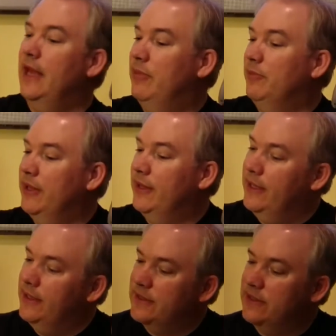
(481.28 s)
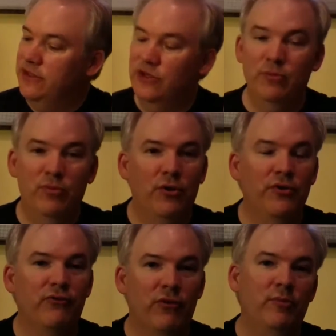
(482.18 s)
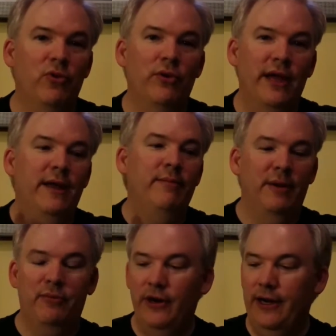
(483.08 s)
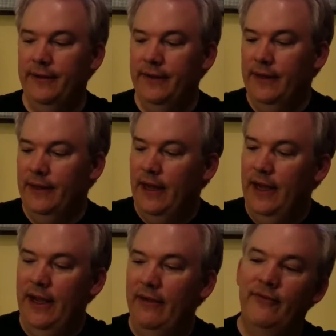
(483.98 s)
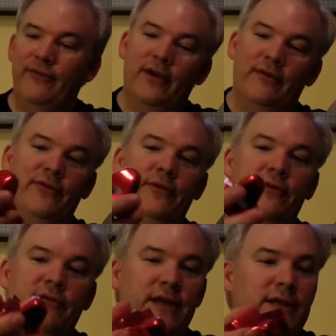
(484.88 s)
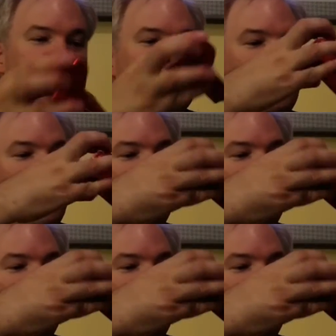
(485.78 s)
capabilities to do both rumble and memory. I have a few of these.